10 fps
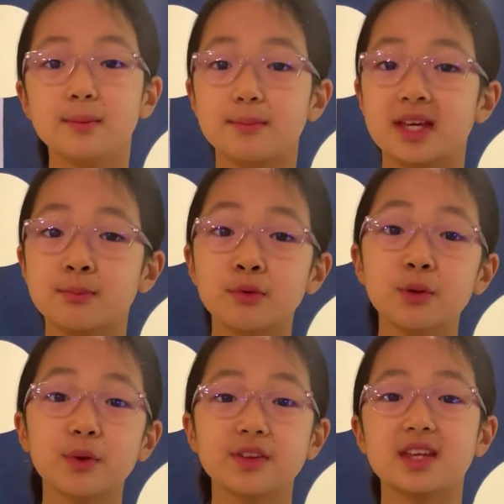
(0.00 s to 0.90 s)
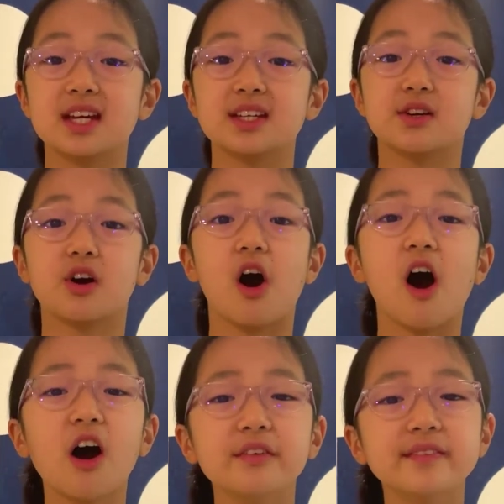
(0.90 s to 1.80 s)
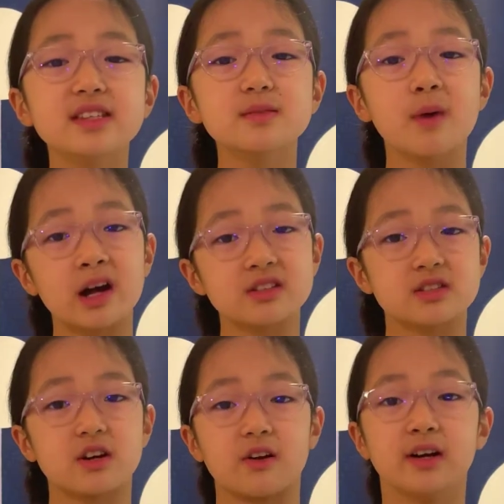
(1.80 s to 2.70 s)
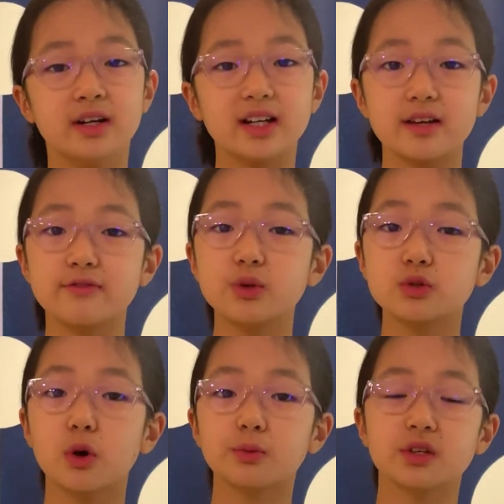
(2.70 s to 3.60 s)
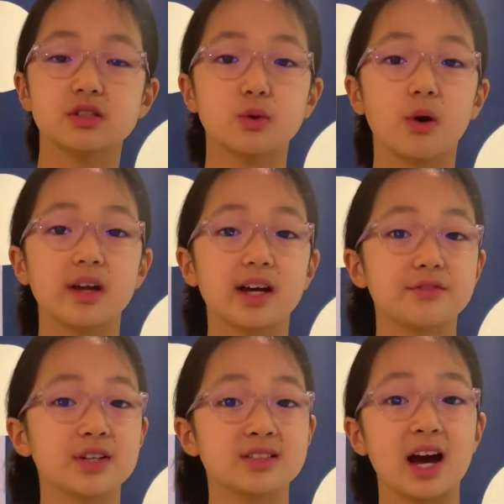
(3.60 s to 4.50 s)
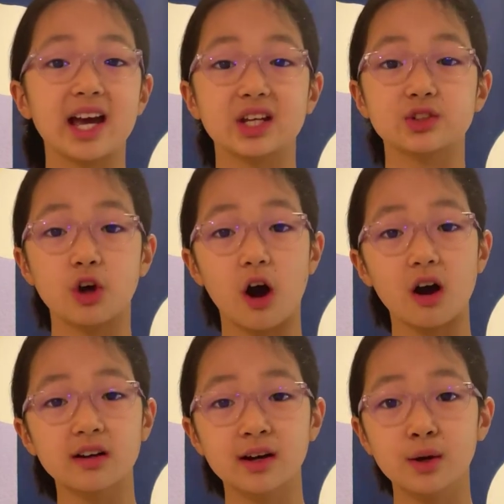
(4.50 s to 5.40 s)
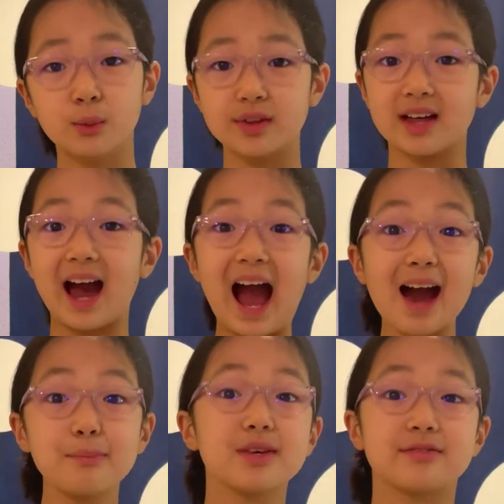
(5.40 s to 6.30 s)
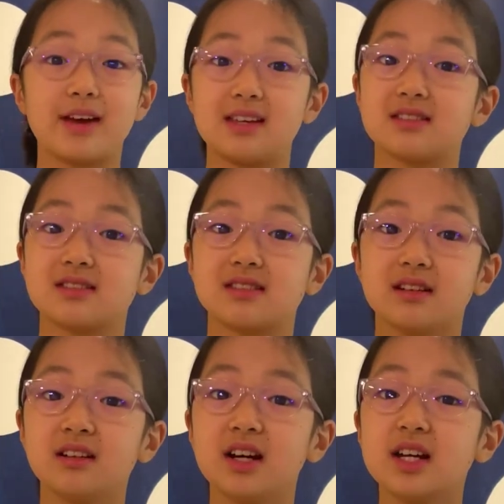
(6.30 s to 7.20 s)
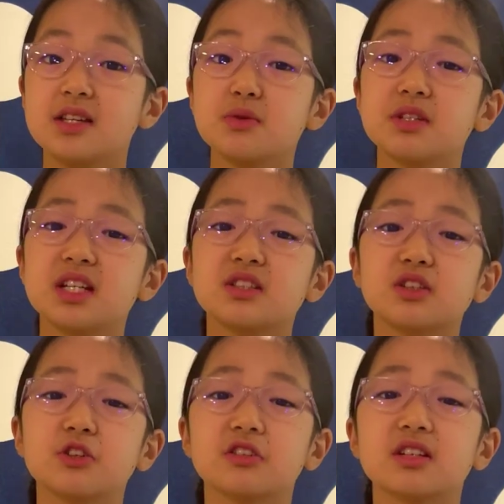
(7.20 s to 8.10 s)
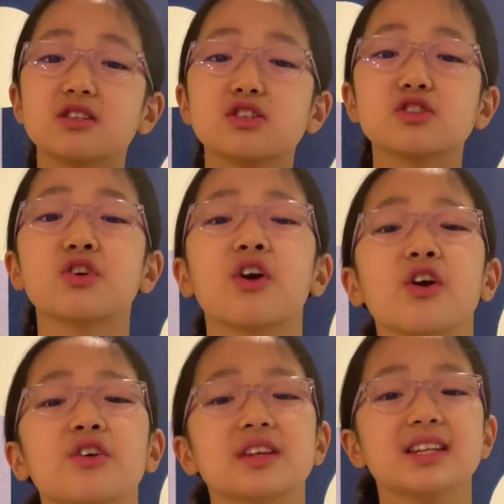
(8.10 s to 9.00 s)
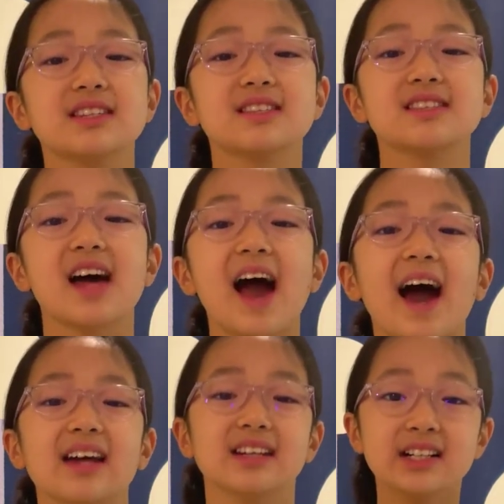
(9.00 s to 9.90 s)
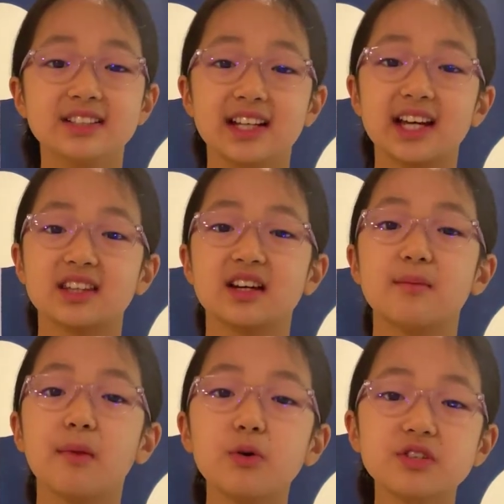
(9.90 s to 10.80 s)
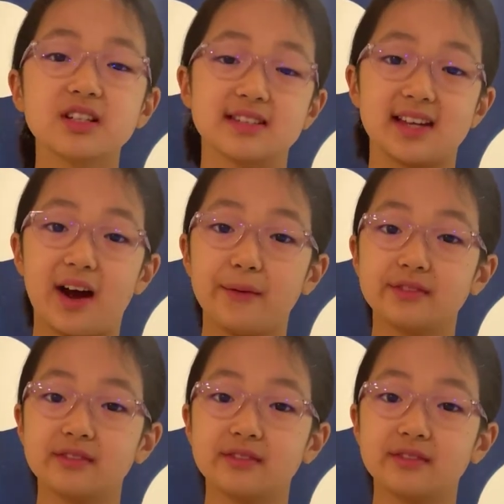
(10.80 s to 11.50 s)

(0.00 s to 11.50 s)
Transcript: People would think you're a heartless monster if you told the story of a dying dog with a happy face. You need to look concerned and sad to get the emotions out.